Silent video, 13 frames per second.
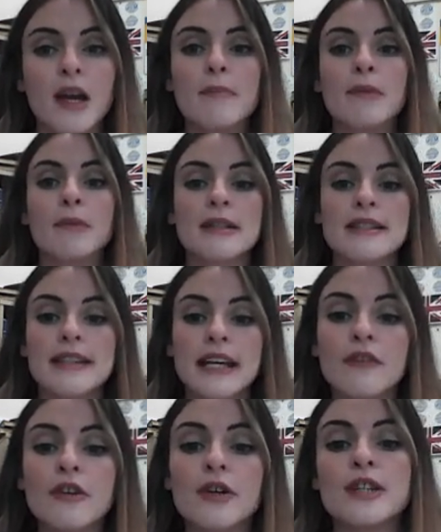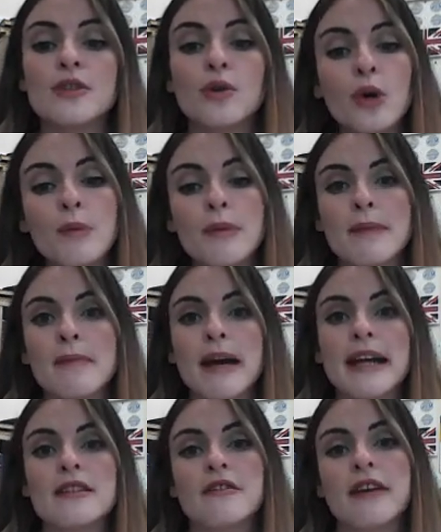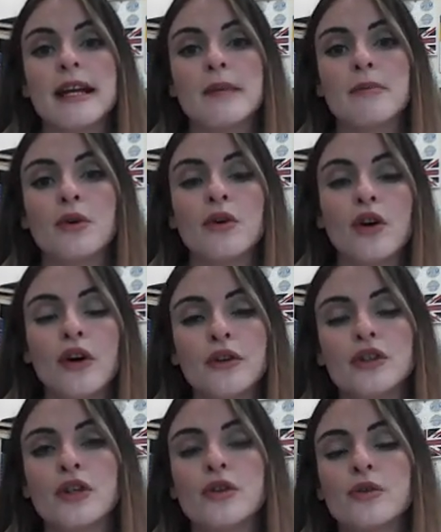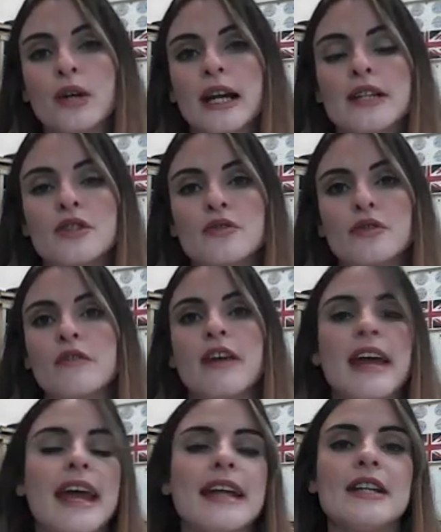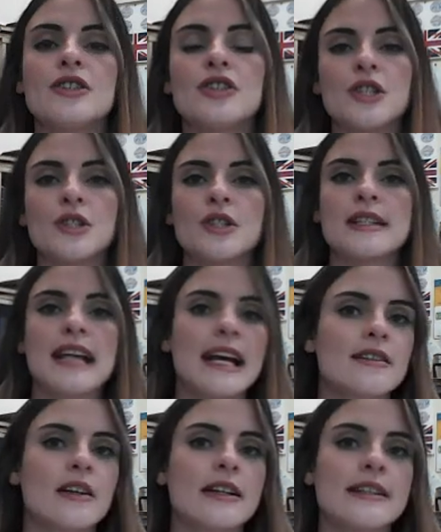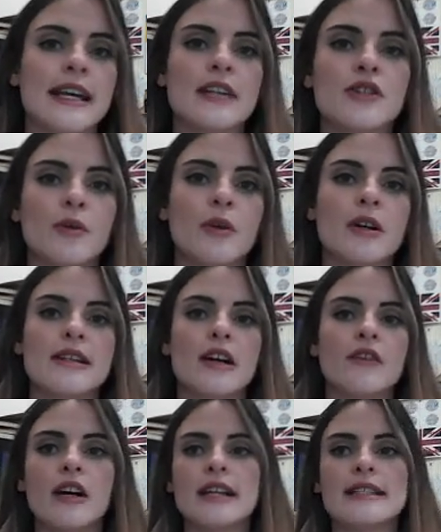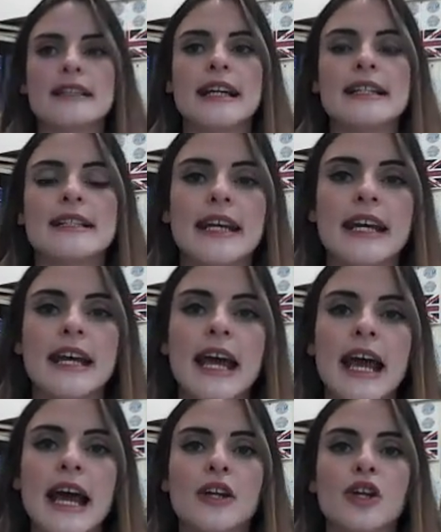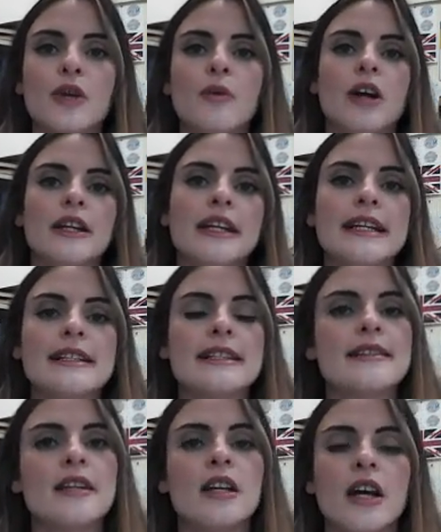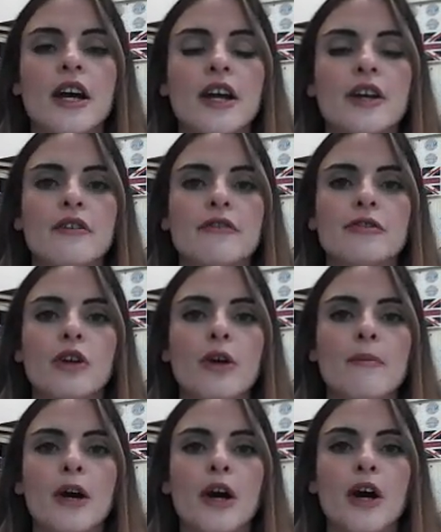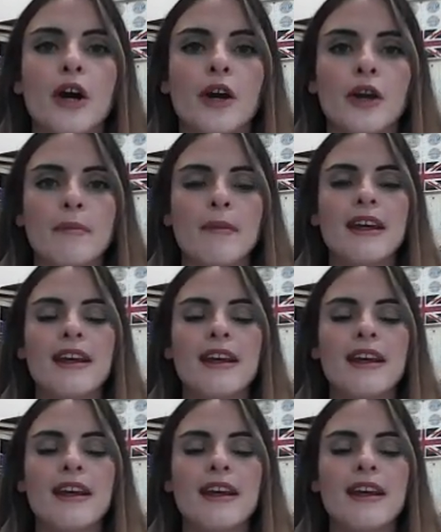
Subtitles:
But material is all being made available on Google Classroom for any students, as I said, who are self-isolating and who are needing to learn from home.